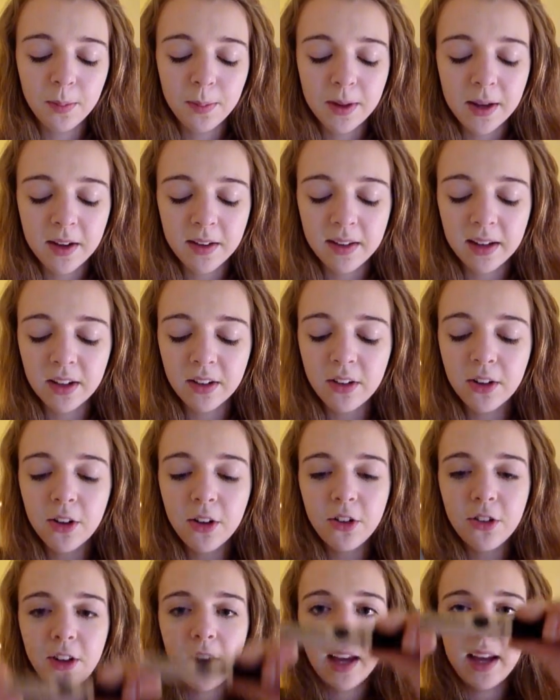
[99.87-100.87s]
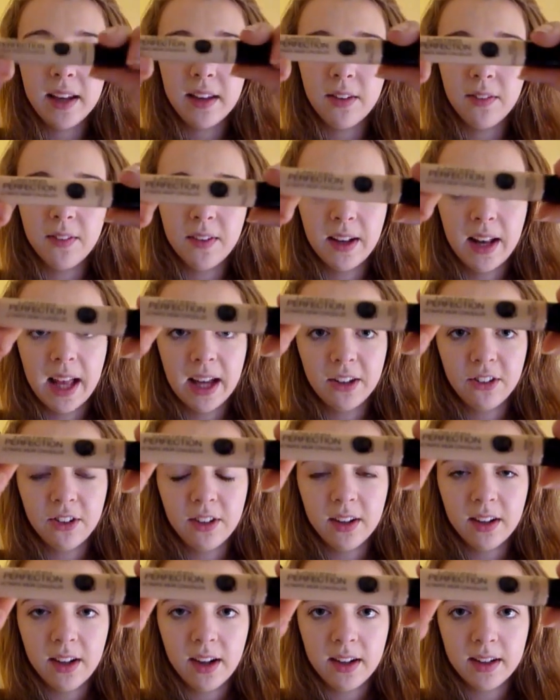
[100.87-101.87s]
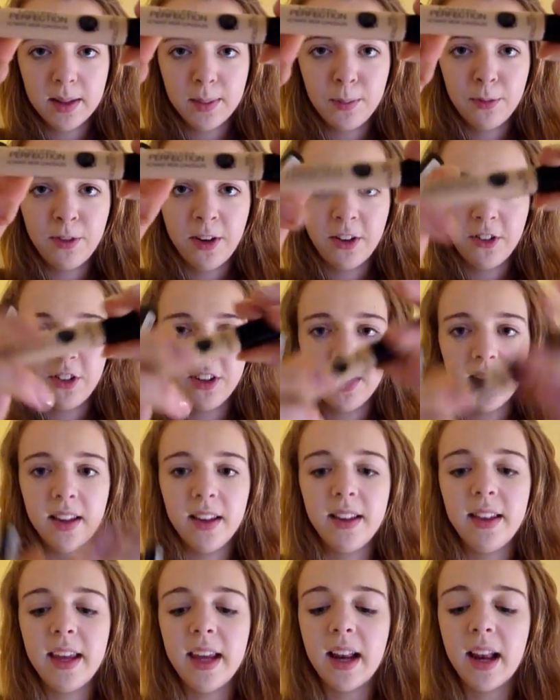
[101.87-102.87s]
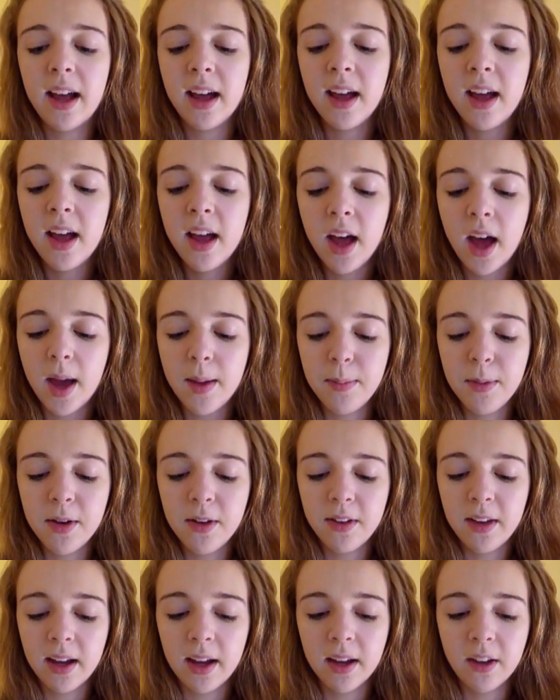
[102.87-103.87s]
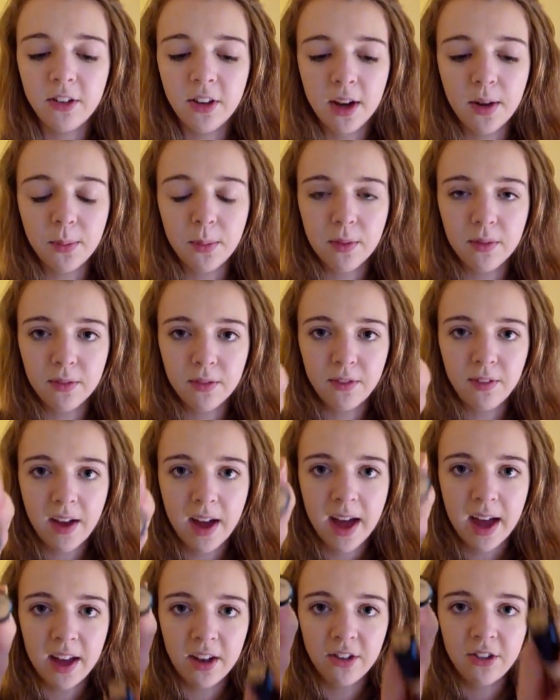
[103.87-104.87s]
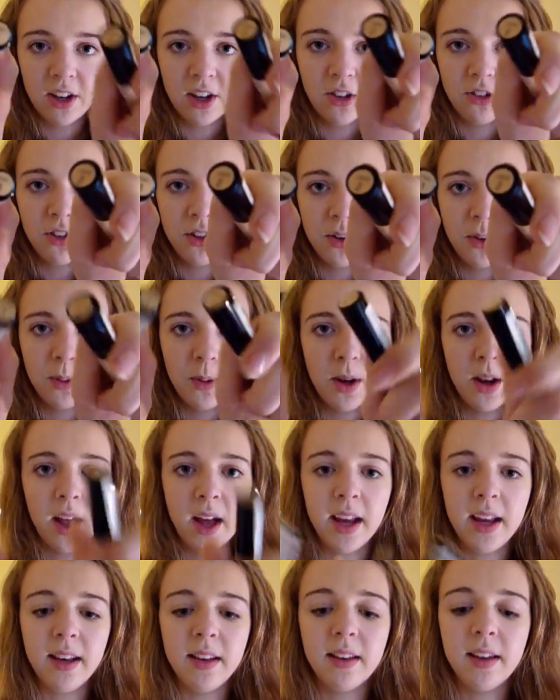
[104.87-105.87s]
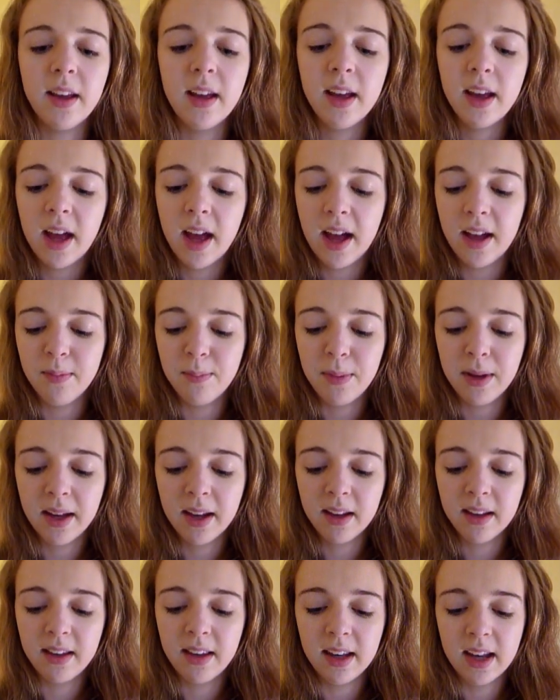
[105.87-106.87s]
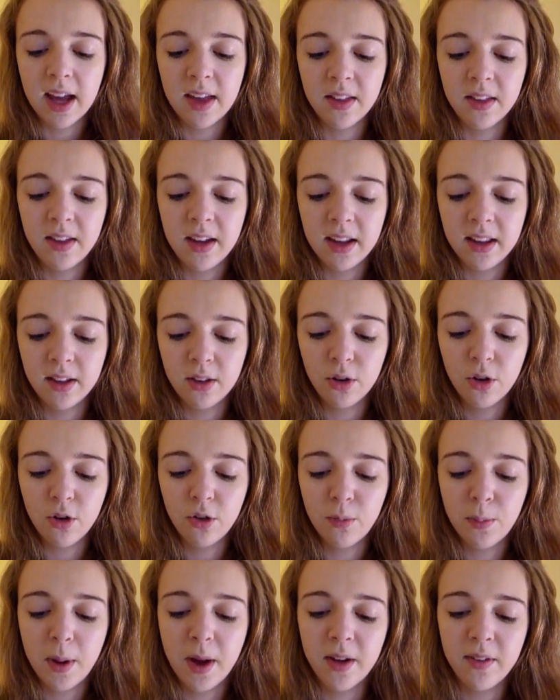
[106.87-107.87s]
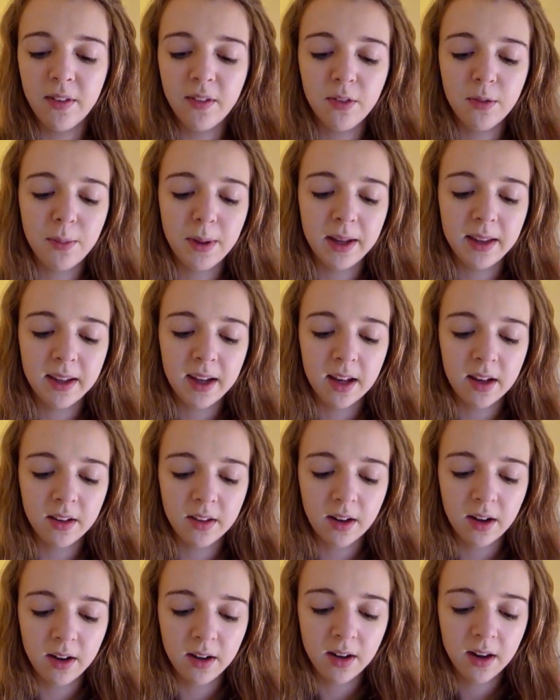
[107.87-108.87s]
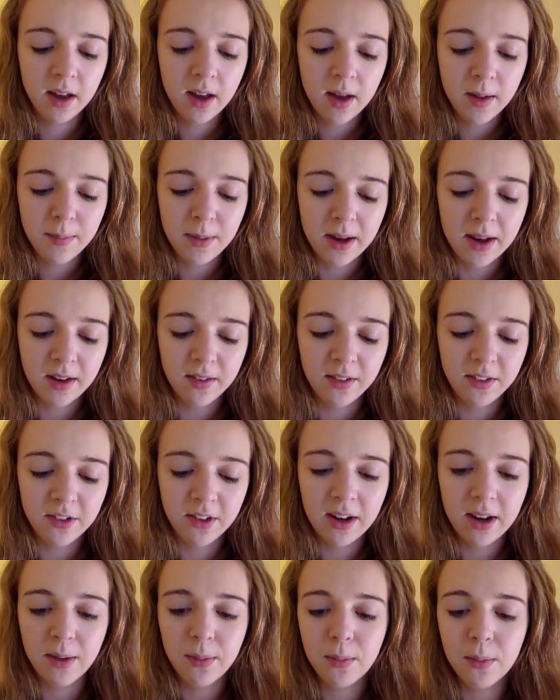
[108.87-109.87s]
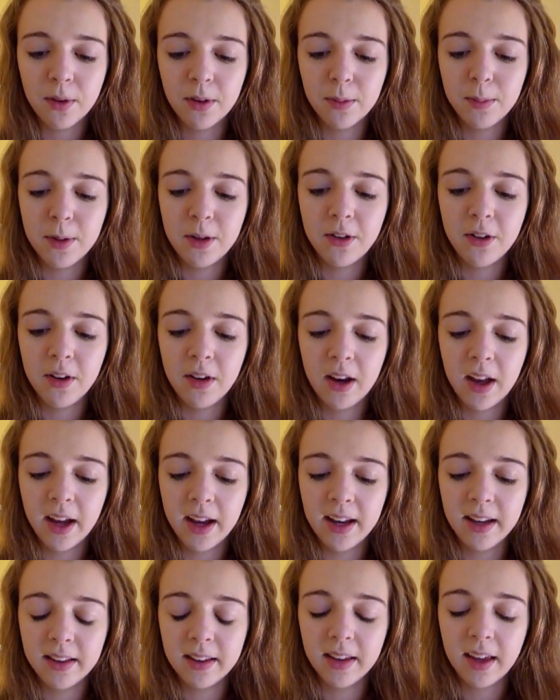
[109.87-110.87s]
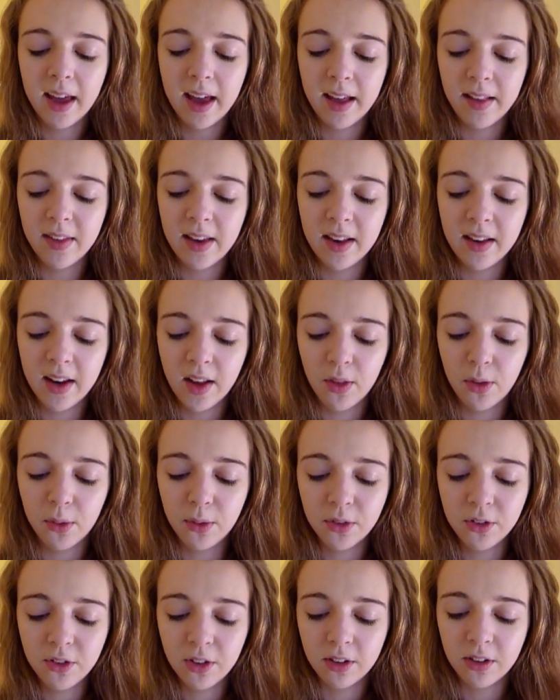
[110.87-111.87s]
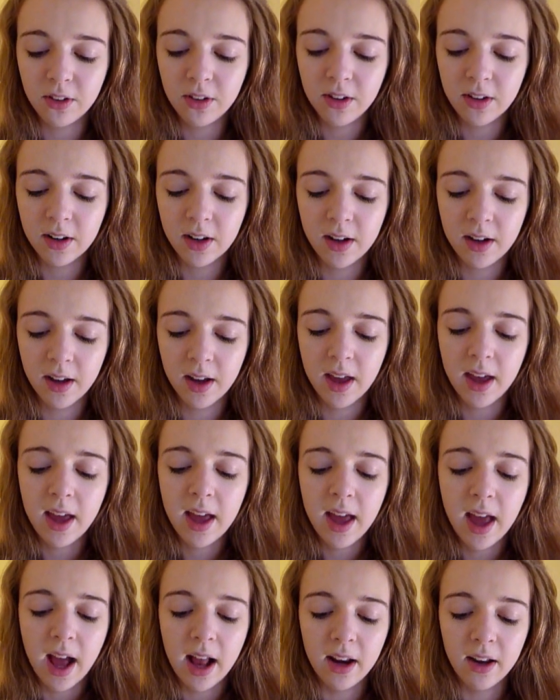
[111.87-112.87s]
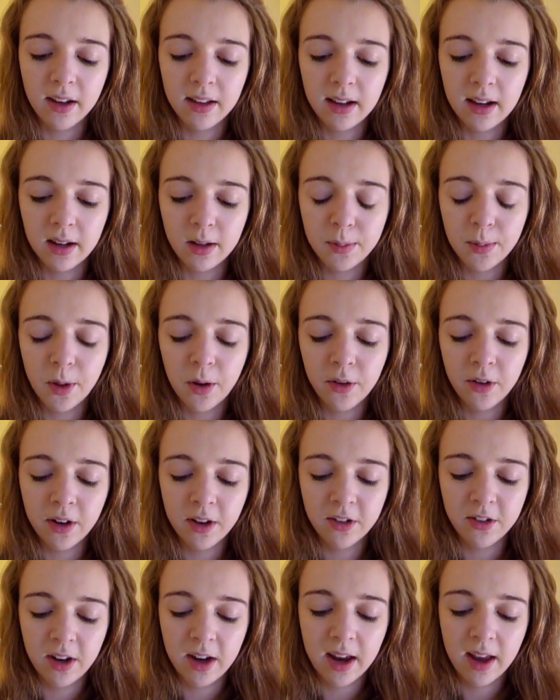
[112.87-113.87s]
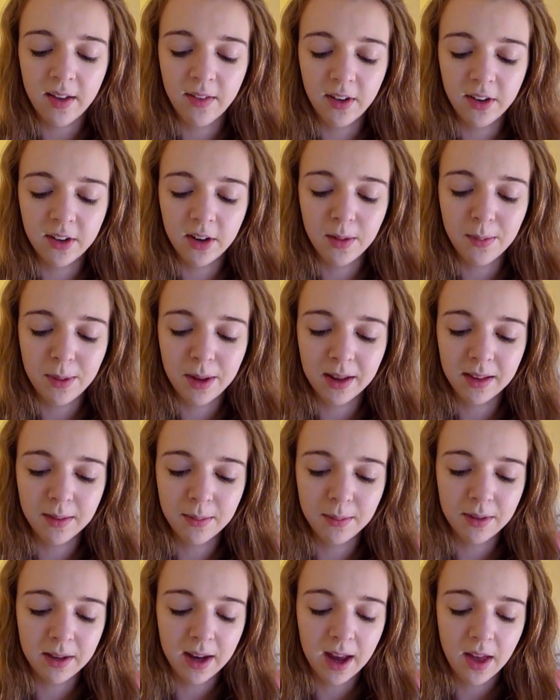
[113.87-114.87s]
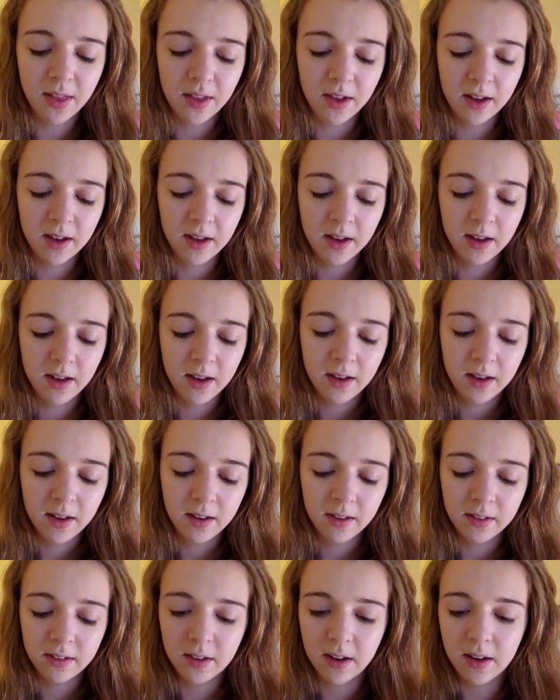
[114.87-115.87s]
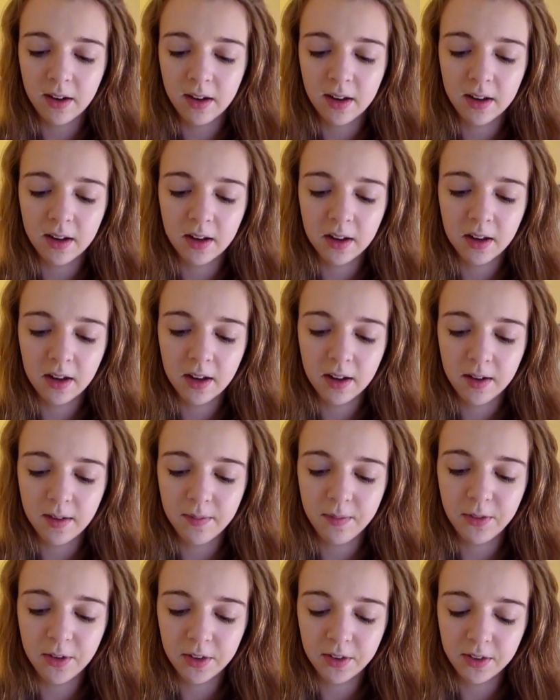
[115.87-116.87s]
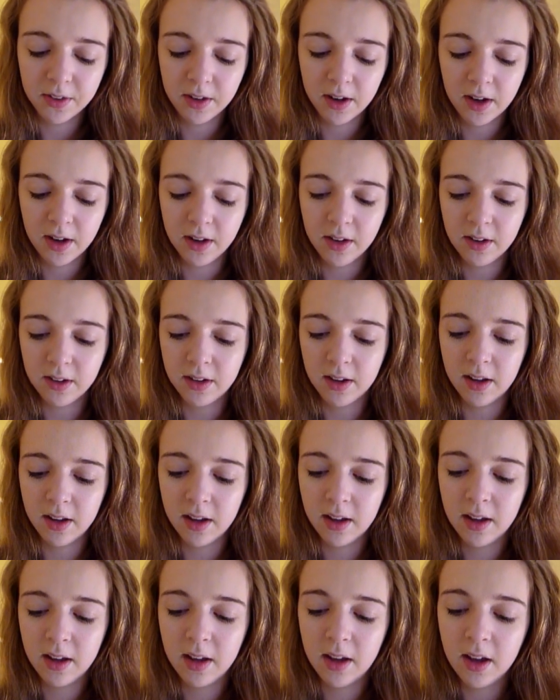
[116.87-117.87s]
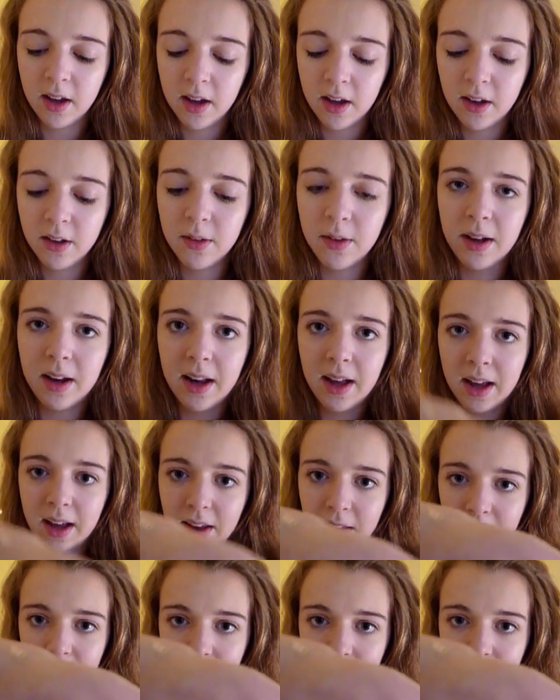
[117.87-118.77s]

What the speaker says: to be using two shades of Collection's Lasting Perfection Concealer. I'm using shade 1 Fair and shade 2 Light, and mixed together these are sort of perfect for my skin tone, but individually one's a bit too light and then the other one's just too dark and looks a little bit orangey if I don't mix them together. So I'm just going to do it like